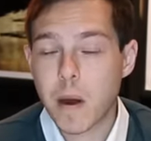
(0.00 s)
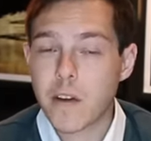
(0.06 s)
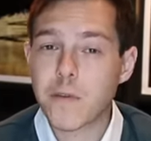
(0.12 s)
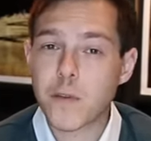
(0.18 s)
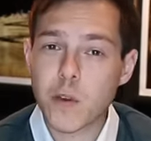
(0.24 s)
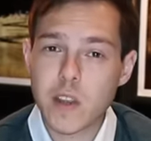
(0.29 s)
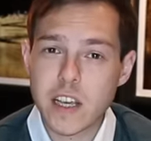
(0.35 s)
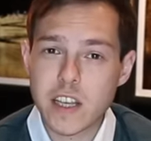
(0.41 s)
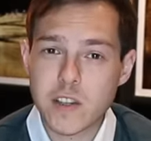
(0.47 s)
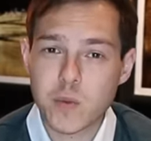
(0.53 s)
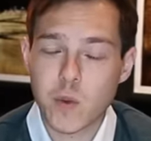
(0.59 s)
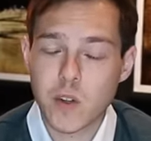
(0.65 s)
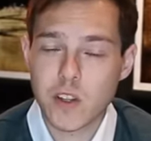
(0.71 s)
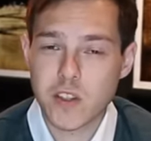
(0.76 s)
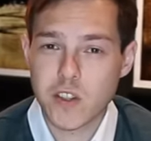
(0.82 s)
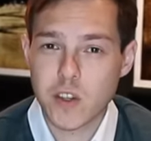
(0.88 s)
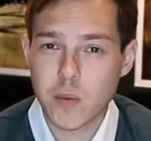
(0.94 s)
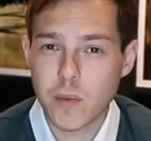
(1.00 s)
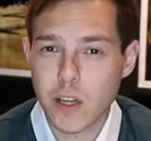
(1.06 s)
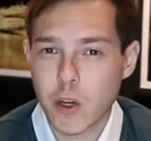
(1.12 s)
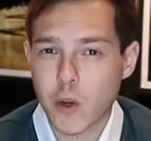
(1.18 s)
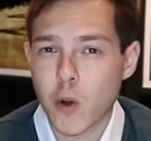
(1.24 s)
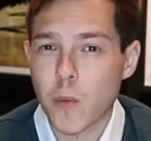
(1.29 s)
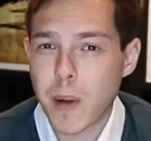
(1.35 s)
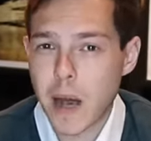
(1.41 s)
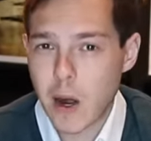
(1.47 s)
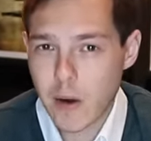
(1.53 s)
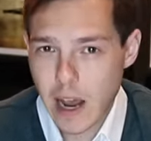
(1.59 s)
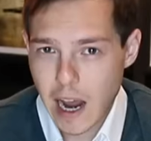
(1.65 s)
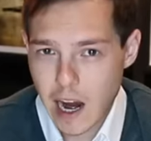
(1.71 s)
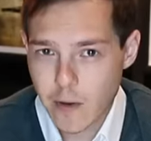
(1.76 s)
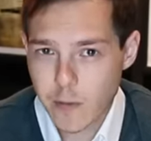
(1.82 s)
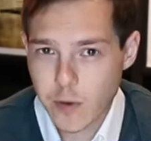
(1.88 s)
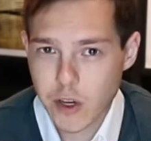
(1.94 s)
But for this, we'll assume that you're about
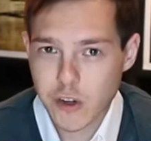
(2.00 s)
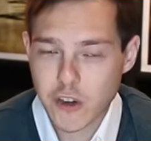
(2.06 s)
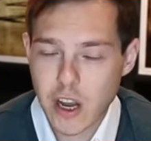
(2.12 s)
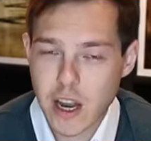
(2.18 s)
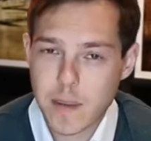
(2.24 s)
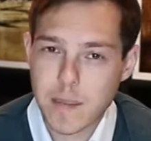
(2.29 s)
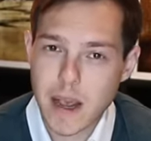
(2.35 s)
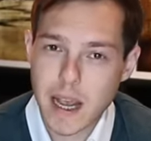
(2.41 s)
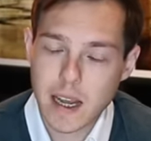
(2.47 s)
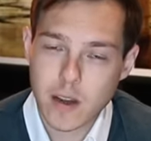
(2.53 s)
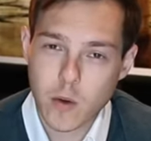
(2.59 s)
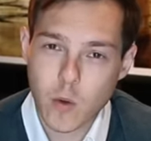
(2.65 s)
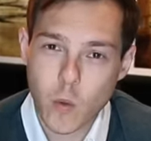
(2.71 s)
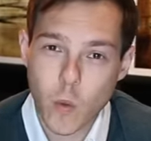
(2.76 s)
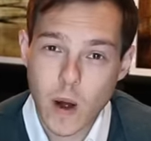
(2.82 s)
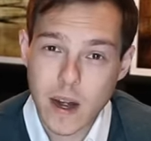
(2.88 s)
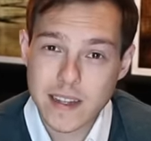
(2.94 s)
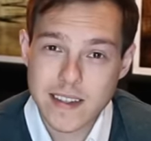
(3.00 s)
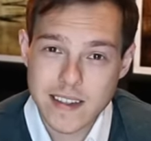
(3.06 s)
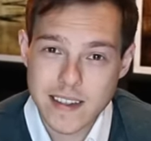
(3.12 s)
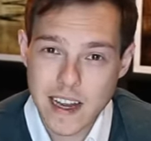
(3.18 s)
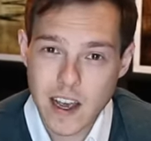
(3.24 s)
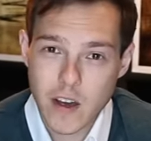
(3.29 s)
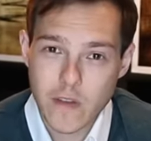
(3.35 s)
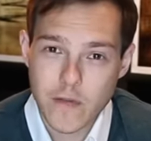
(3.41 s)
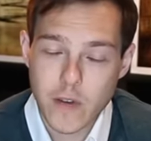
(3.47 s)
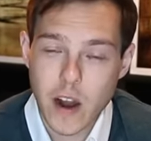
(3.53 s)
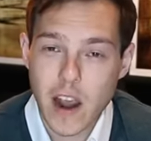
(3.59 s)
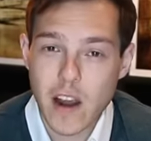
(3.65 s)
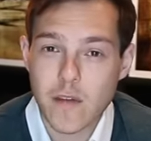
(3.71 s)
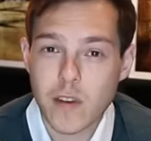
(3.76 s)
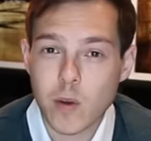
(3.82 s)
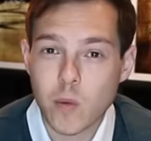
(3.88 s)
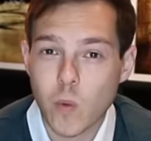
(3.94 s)
average and make one sale for
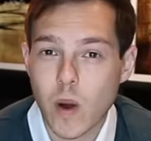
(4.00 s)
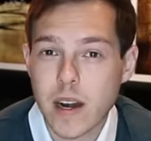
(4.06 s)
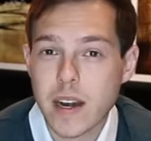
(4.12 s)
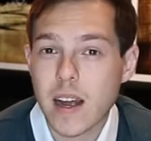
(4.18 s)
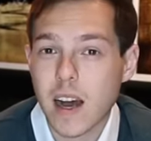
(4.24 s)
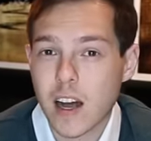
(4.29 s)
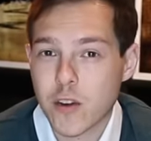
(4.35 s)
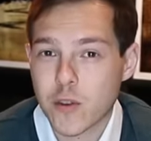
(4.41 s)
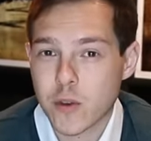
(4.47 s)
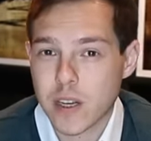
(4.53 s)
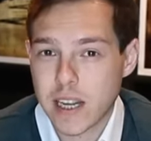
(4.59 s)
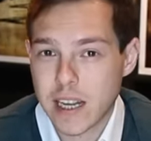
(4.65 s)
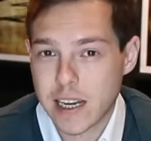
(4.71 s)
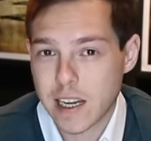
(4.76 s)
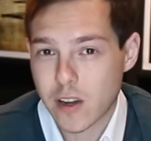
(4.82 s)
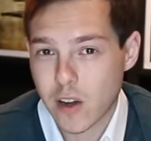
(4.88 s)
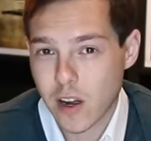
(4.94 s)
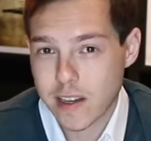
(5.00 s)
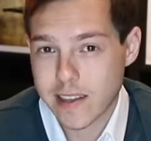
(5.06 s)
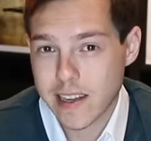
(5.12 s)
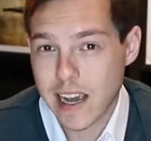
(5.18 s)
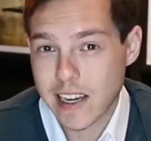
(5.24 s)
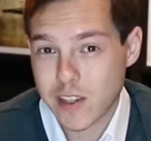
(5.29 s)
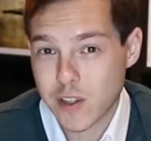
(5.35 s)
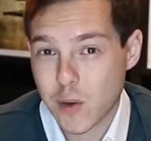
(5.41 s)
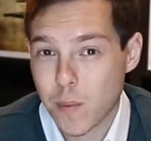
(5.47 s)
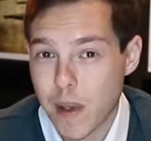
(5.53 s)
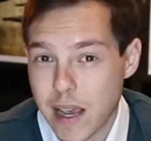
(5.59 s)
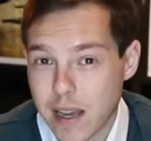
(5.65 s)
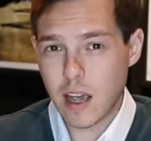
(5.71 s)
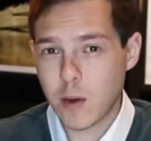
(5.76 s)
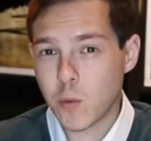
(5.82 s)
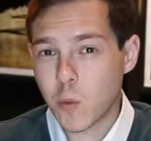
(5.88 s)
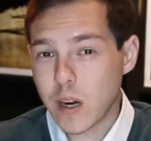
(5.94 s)
every one hundred eighty contacts you
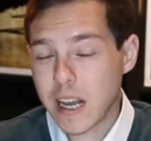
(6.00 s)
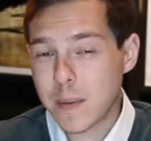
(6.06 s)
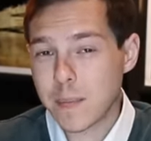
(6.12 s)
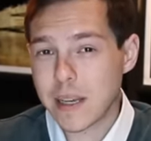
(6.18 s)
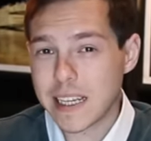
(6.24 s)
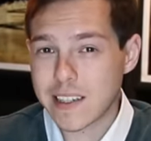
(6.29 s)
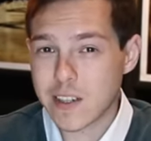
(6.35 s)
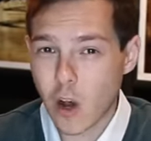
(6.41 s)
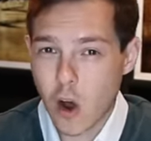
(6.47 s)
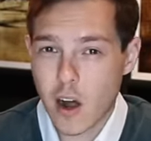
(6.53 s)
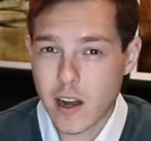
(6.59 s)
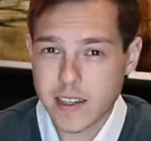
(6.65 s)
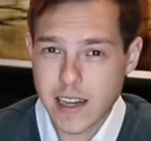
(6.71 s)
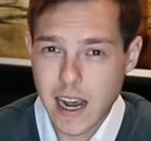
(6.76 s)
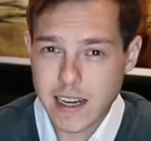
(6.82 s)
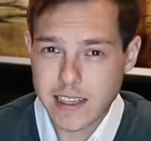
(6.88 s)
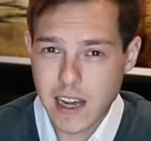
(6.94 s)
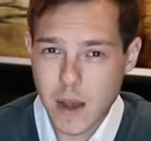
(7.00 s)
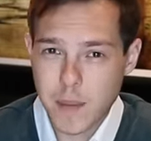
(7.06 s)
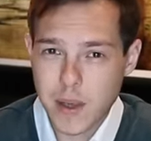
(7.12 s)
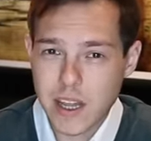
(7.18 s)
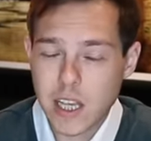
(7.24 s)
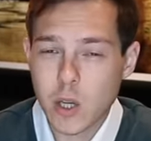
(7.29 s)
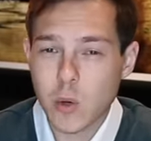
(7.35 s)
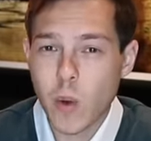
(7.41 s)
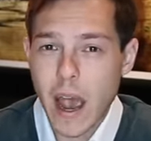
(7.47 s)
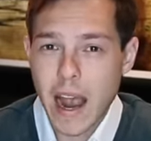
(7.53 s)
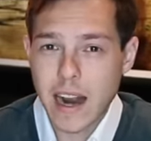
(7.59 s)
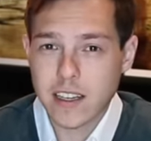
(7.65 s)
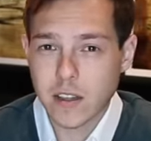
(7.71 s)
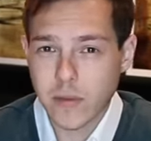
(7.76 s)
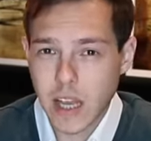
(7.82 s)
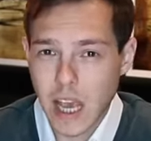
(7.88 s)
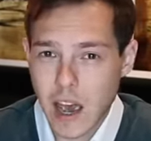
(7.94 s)
make. And when I mean contact, I mean that you
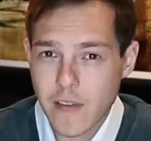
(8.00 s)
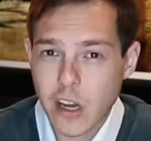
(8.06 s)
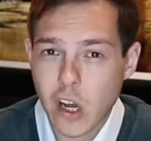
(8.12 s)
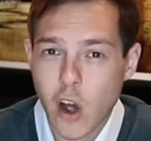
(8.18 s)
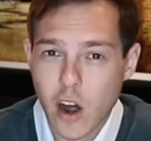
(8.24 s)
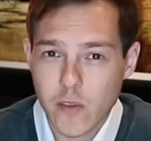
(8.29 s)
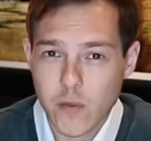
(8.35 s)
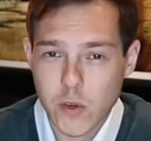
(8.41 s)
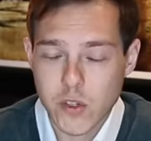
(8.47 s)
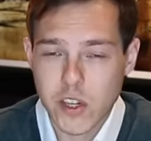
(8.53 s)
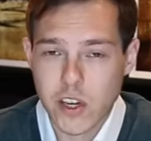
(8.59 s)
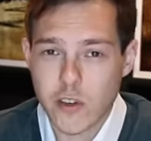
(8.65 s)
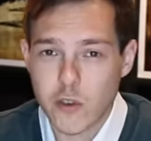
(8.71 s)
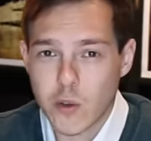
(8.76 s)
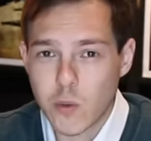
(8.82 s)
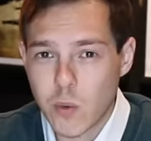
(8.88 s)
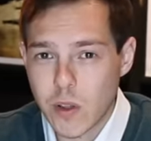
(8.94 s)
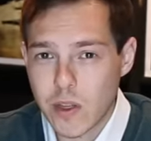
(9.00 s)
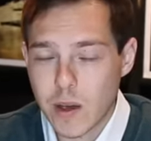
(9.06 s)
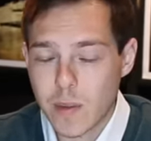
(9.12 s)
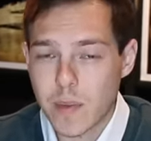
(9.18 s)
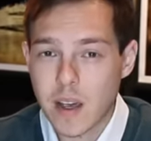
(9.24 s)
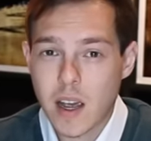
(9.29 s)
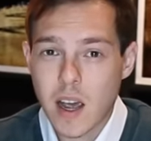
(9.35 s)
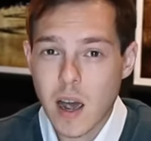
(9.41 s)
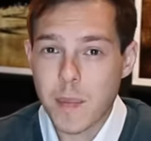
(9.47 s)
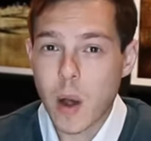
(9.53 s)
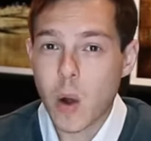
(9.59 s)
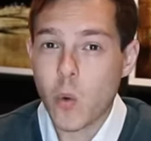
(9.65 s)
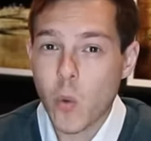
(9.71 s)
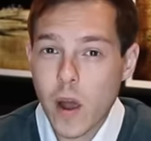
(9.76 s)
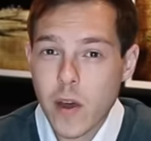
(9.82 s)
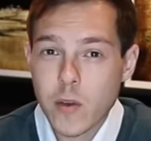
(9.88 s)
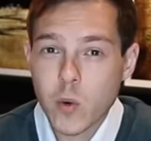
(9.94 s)
actively have a conversation with them
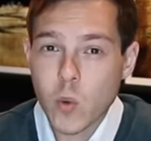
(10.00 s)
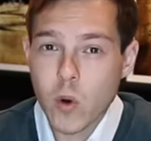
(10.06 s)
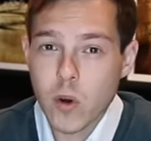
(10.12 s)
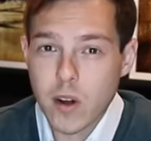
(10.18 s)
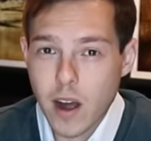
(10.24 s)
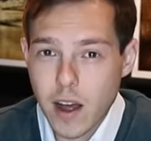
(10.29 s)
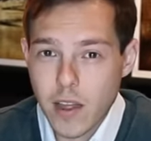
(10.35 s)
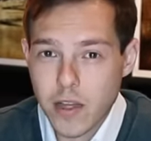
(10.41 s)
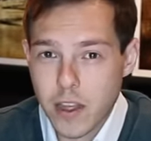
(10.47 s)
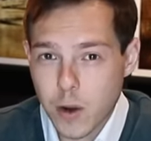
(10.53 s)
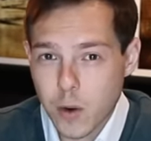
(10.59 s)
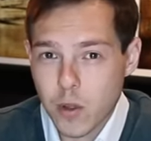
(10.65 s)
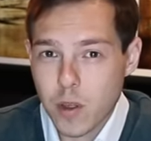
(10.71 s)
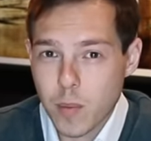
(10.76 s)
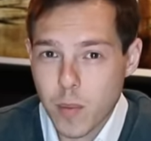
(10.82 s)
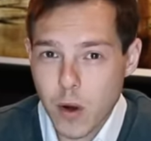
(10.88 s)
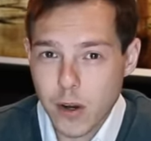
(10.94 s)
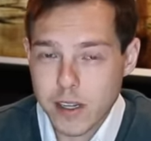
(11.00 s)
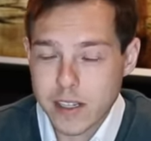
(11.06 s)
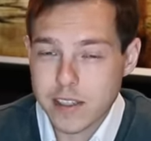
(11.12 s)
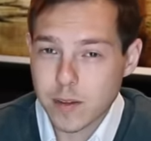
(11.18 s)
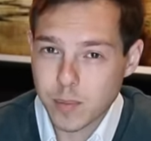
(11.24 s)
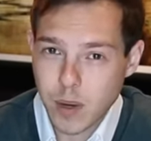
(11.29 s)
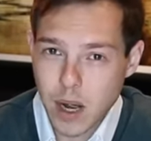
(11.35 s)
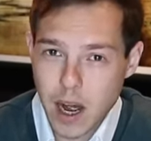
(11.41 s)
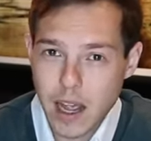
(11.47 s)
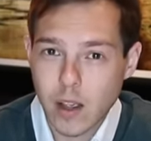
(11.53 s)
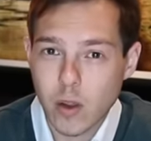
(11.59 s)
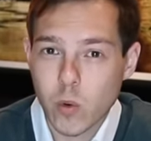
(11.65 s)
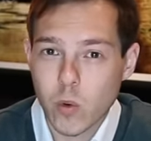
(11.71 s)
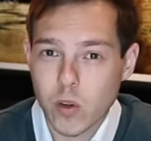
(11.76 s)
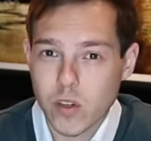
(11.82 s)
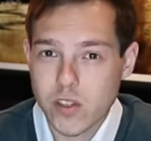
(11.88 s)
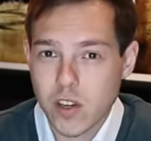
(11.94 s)
about whether or not they're in the market to buy
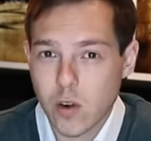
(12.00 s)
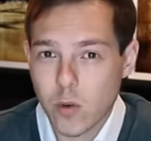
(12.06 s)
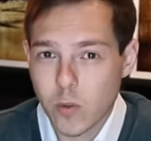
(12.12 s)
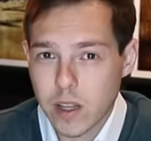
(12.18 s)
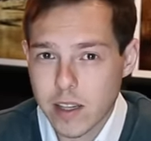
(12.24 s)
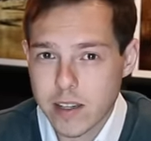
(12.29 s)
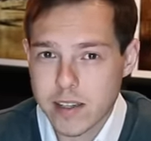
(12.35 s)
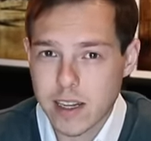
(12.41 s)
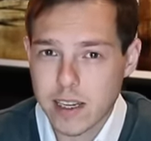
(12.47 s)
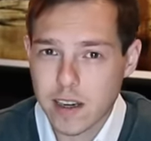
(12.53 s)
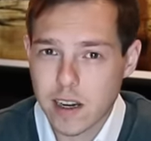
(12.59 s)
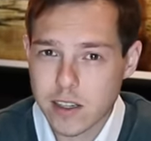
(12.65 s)
or sell real estate.